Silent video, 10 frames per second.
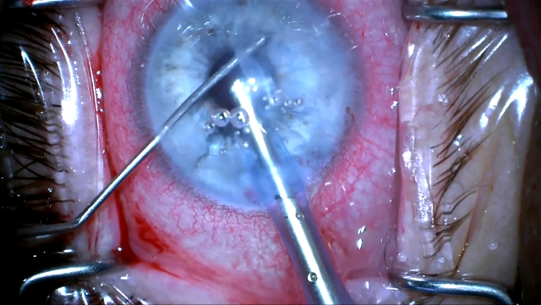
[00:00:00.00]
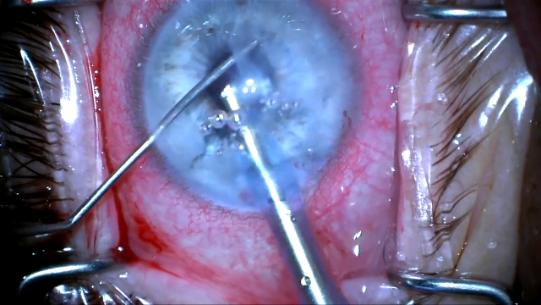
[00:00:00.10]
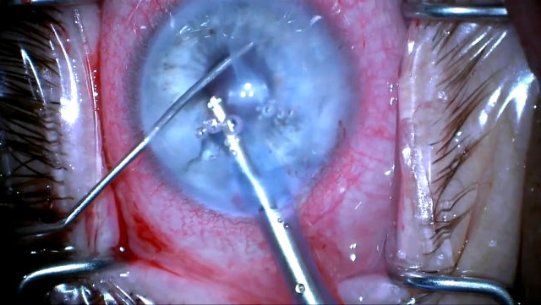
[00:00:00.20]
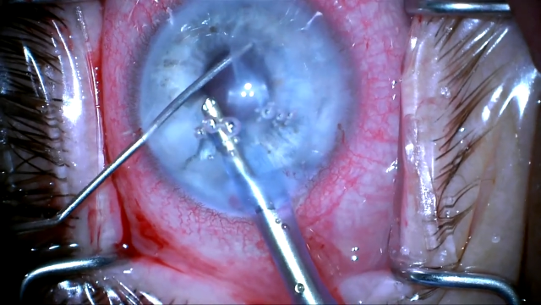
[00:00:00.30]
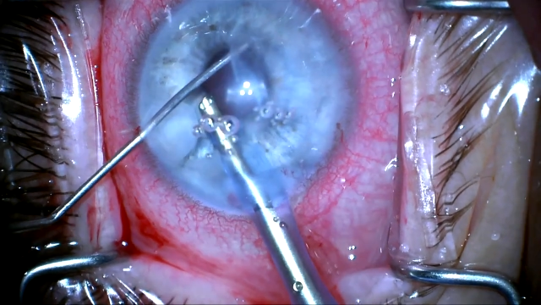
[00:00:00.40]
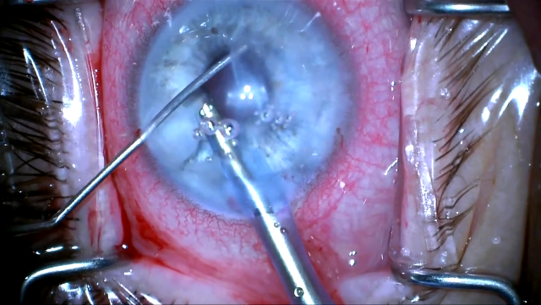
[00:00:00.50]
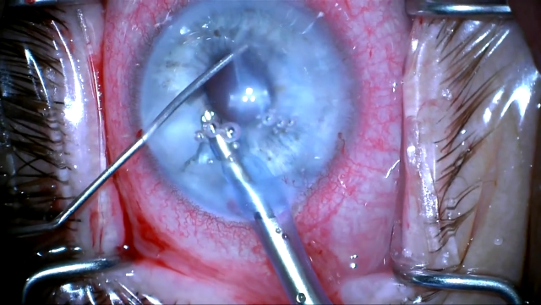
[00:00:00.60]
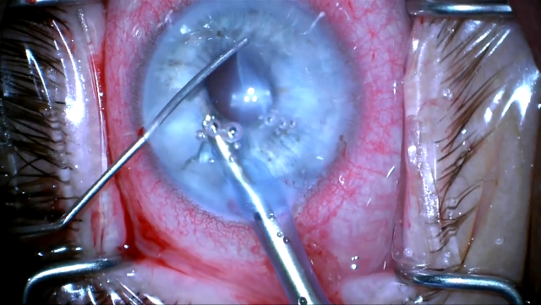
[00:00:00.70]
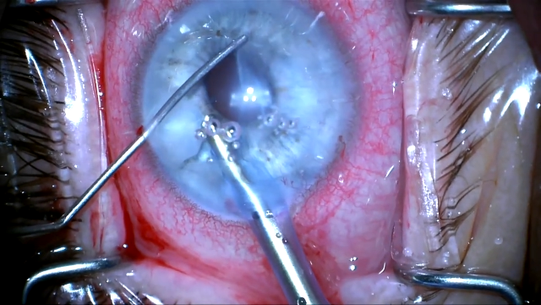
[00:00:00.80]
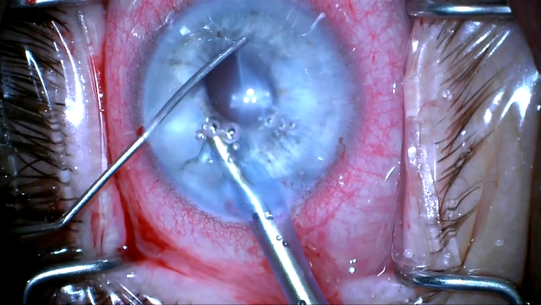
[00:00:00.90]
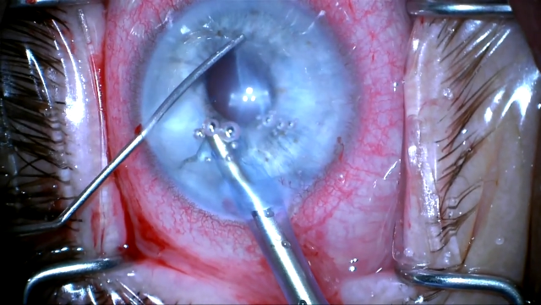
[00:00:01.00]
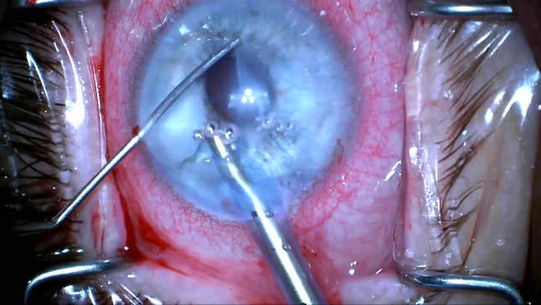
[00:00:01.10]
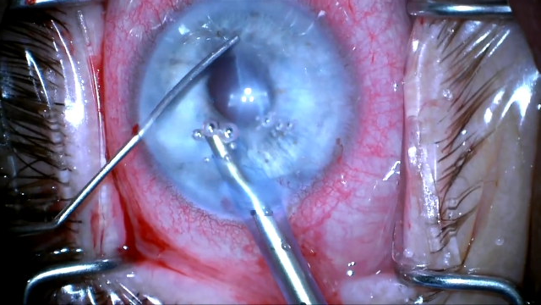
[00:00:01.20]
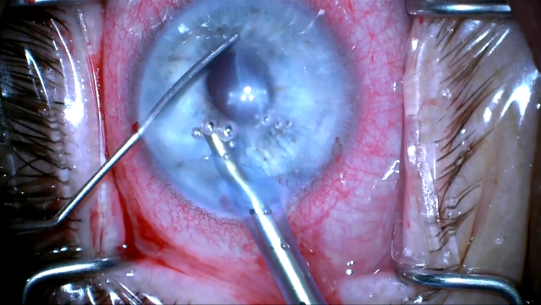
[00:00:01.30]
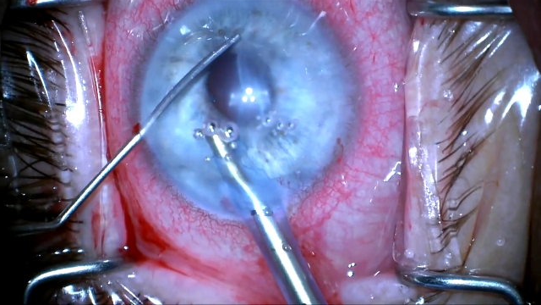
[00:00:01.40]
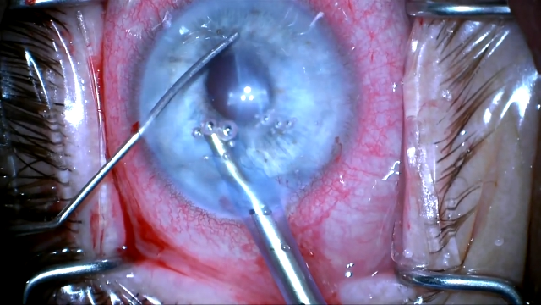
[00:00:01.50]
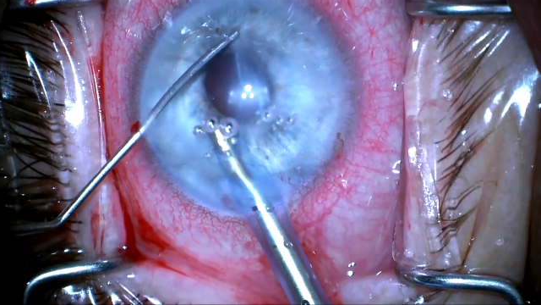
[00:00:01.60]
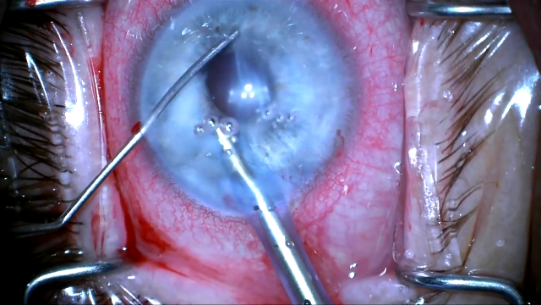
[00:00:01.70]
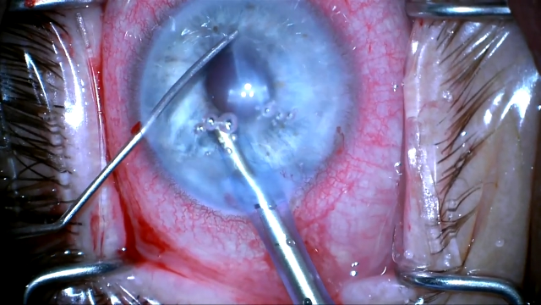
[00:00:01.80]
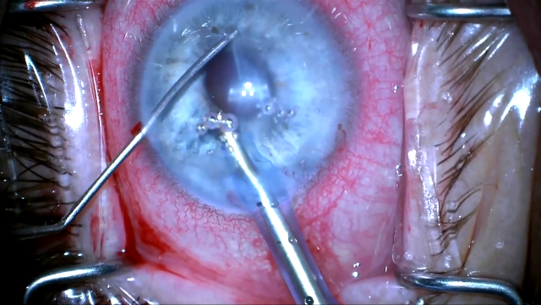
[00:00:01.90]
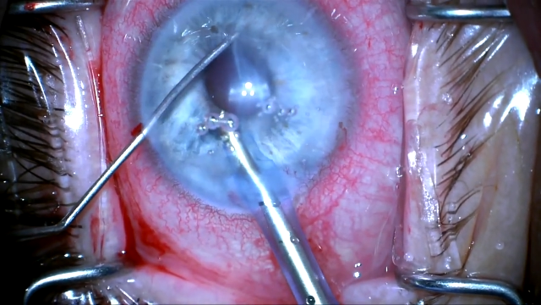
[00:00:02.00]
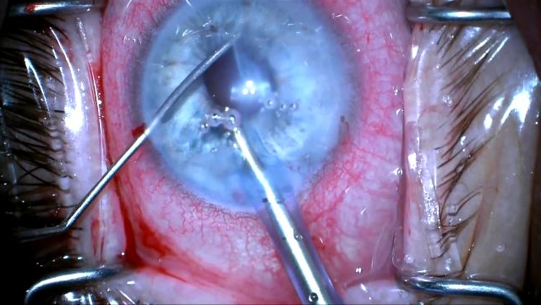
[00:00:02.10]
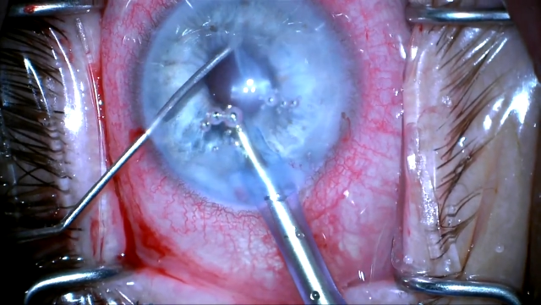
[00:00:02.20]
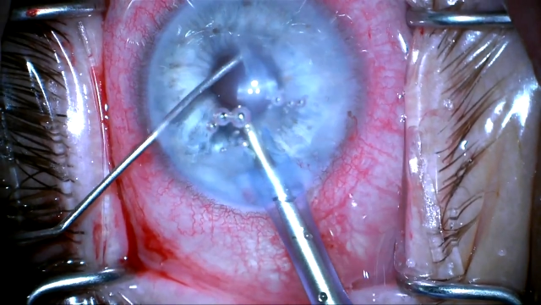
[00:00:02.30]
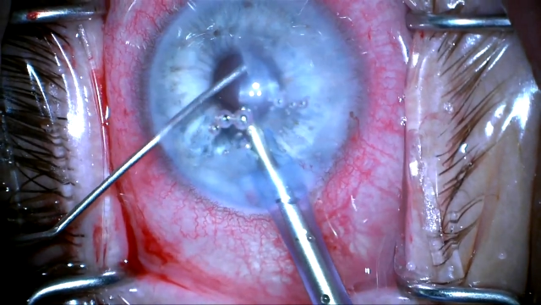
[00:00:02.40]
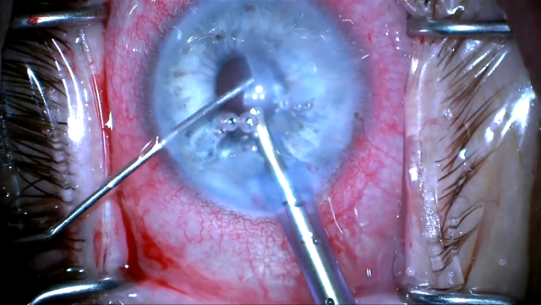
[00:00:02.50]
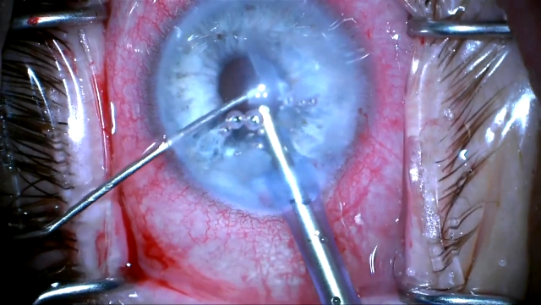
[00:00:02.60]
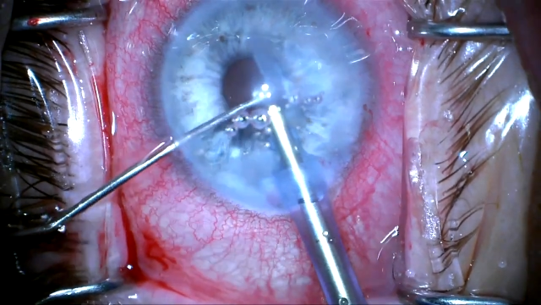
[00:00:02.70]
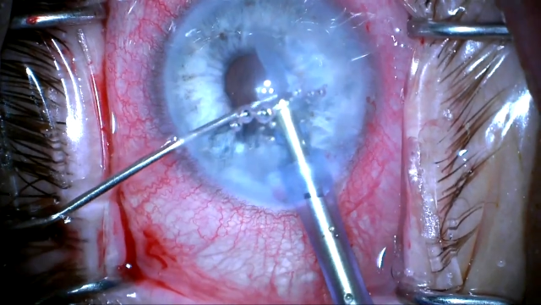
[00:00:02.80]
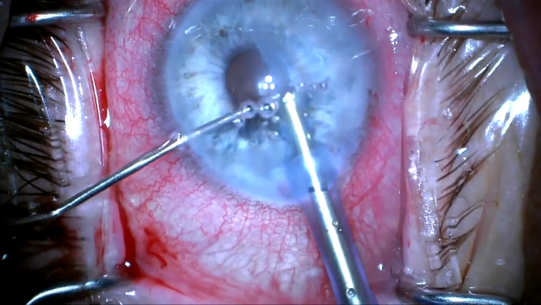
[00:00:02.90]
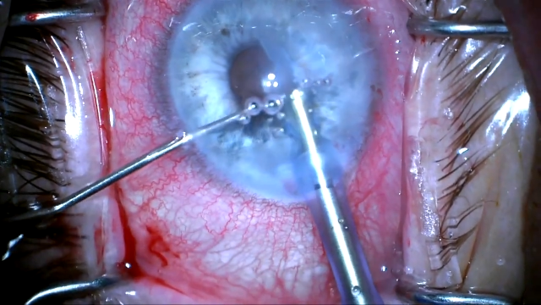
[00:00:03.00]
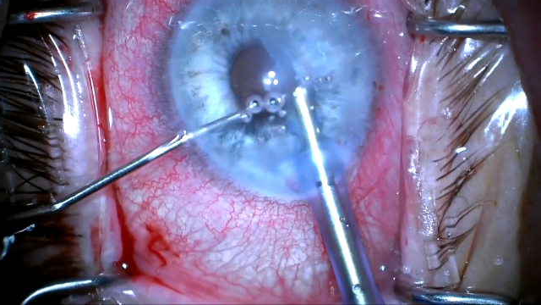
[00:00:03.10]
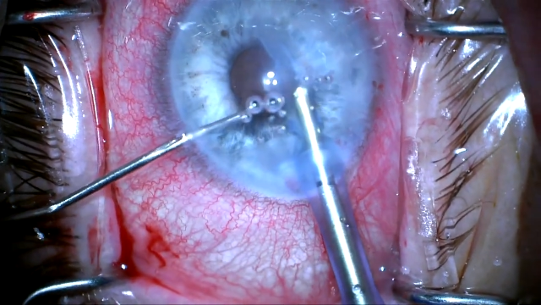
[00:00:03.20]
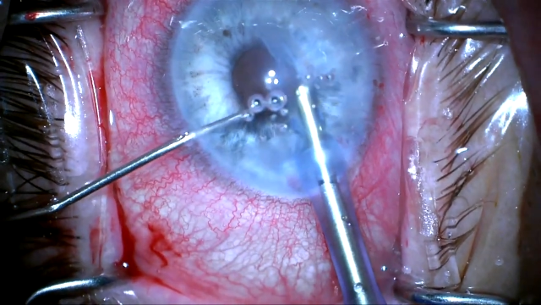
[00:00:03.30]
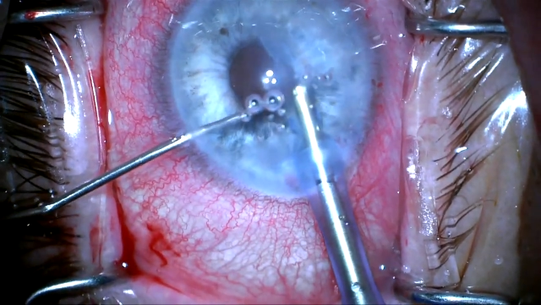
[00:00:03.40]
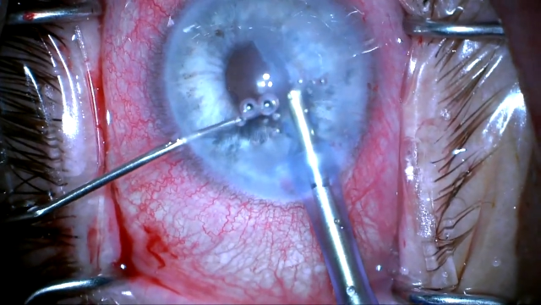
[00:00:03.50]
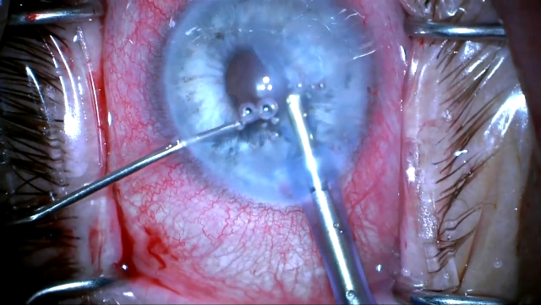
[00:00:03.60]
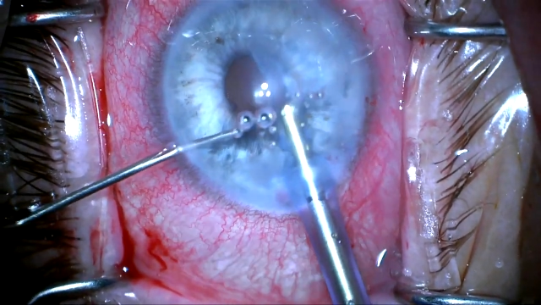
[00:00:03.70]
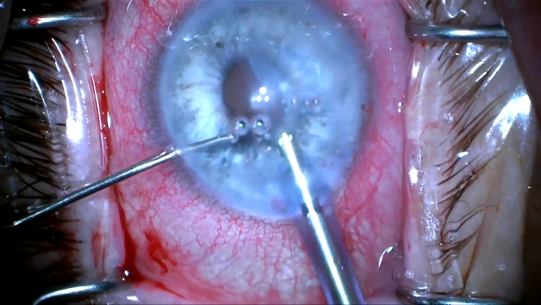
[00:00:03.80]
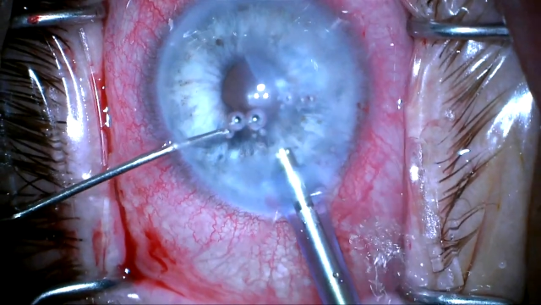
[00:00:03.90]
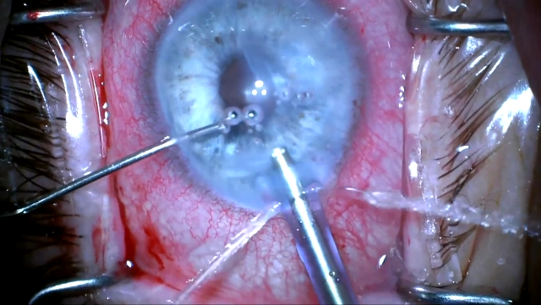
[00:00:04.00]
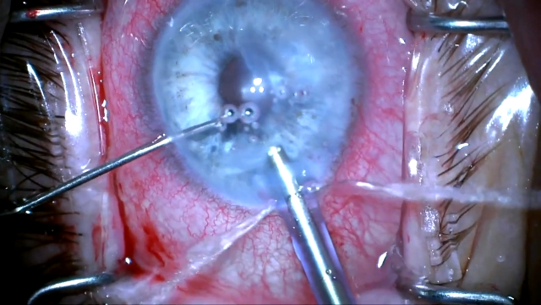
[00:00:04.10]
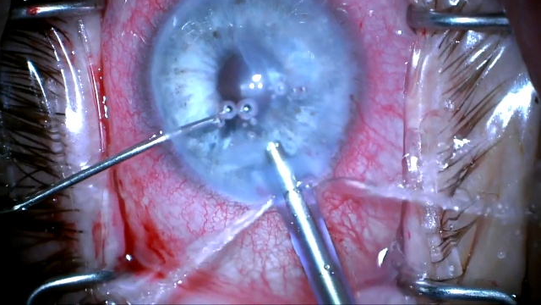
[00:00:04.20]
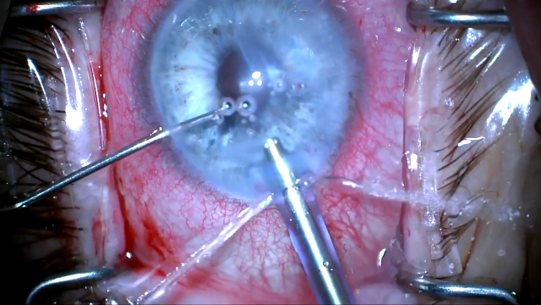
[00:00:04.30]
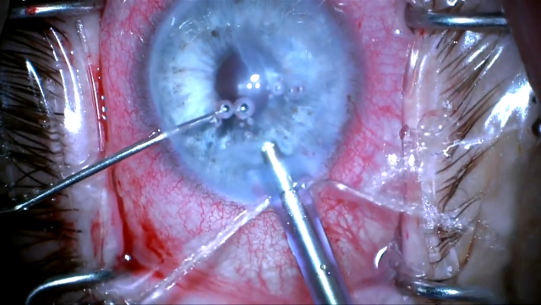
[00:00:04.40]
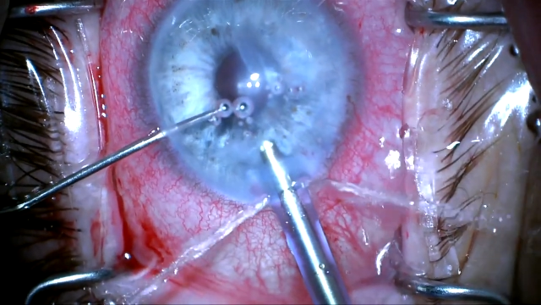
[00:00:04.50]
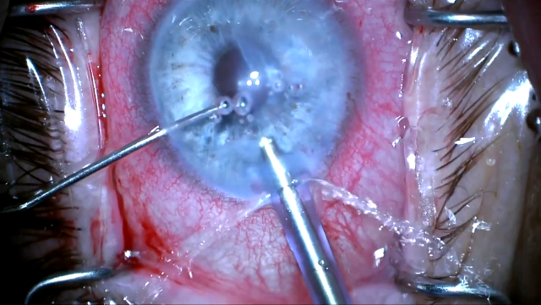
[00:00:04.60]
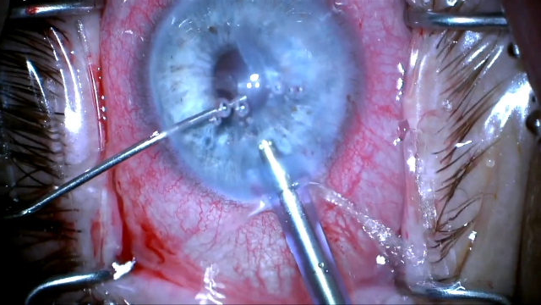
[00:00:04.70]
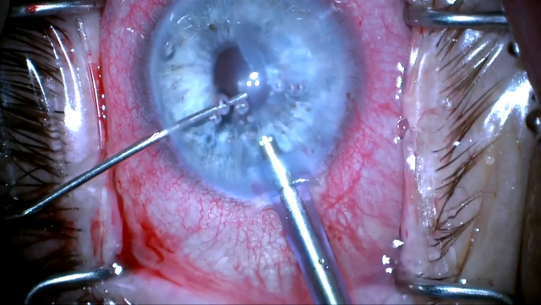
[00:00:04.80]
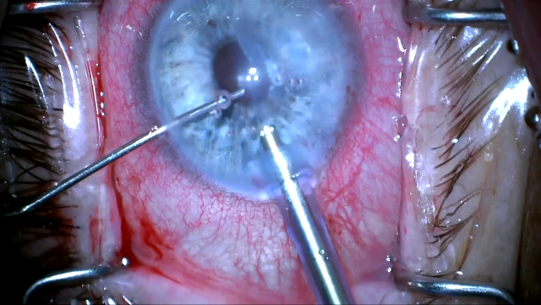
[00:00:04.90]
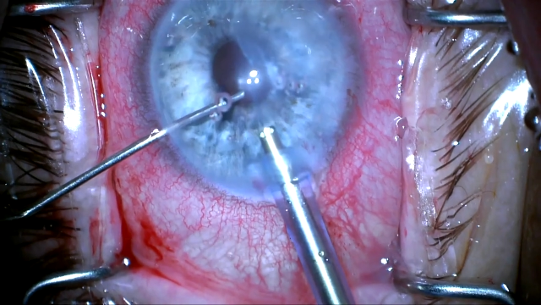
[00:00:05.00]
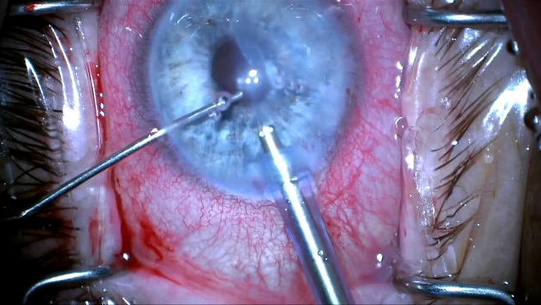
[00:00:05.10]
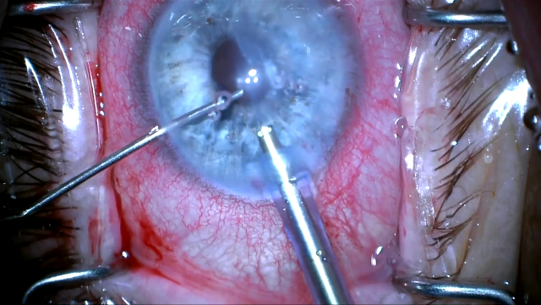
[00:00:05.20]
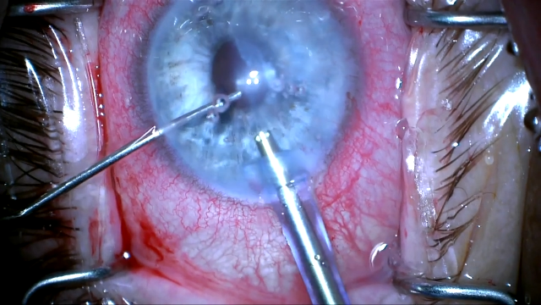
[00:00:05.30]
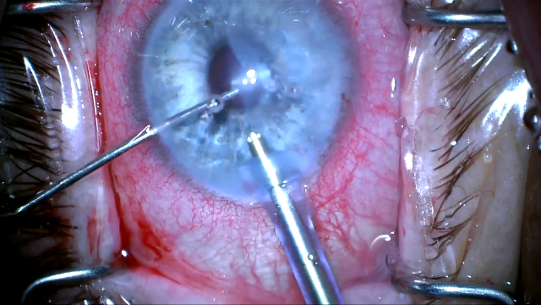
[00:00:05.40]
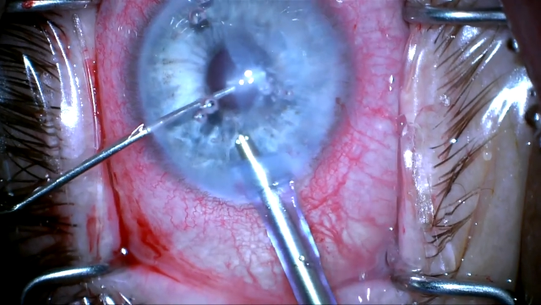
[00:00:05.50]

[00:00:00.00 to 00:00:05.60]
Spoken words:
(no speaker visible)